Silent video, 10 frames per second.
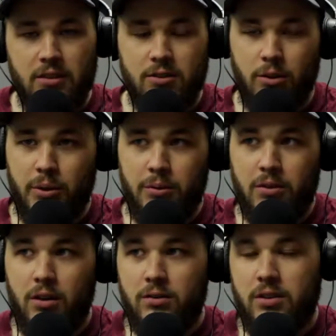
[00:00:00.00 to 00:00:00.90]
So we
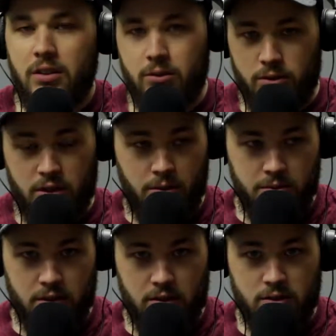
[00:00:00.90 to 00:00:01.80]
go to the Luke
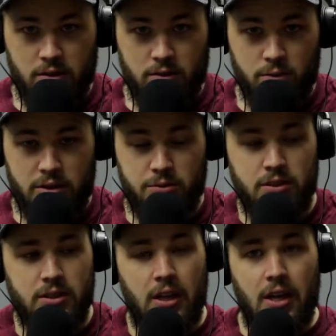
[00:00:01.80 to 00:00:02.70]
Combs concert, which
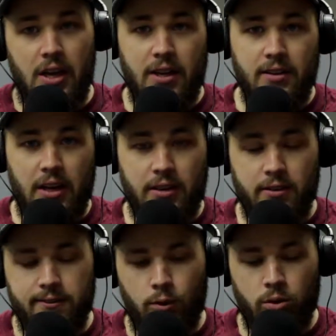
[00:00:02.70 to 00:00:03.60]
was at
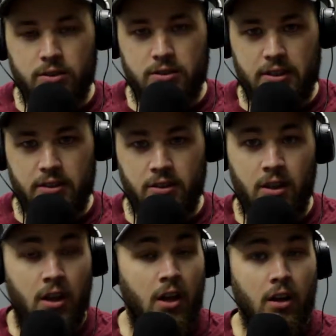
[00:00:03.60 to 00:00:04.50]
the Ford Center.
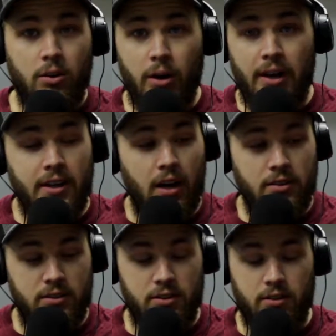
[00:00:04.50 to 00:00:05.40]
Great
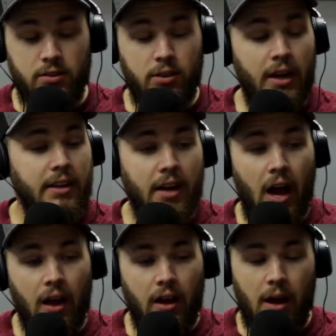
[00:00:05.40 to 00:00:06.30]
concert. Great
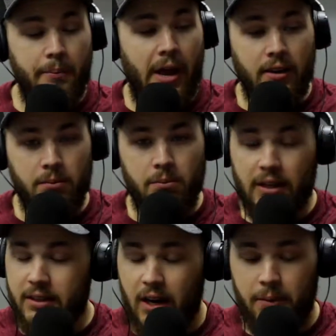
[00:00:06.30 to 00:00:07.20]
guy. I met him.
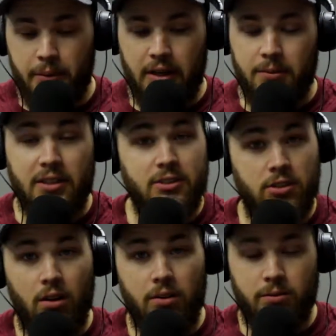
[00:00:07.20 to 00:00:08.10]
I did not meet him. I
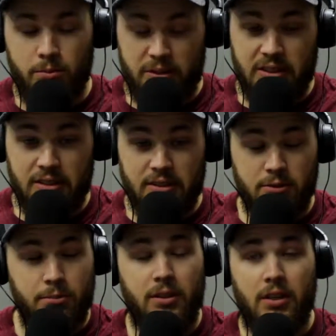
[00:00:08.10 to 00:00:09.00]
saw him from a
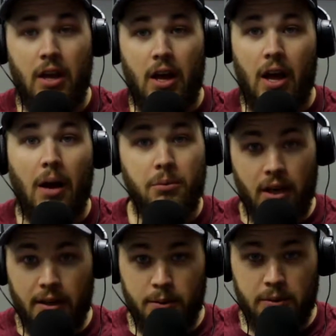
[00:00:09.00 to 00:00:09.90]
distance, but I'm
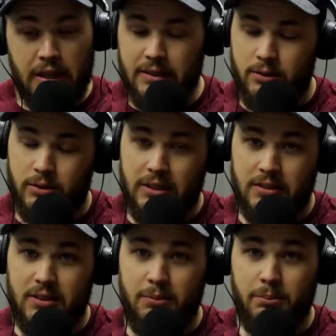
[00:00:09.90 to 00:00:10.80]
kind of blind, so I
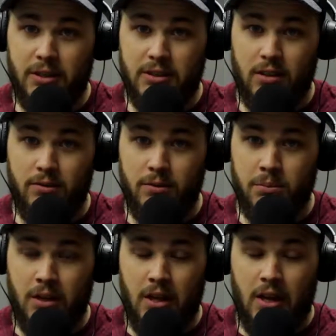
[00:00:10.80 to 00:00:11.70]
didn't see much of him.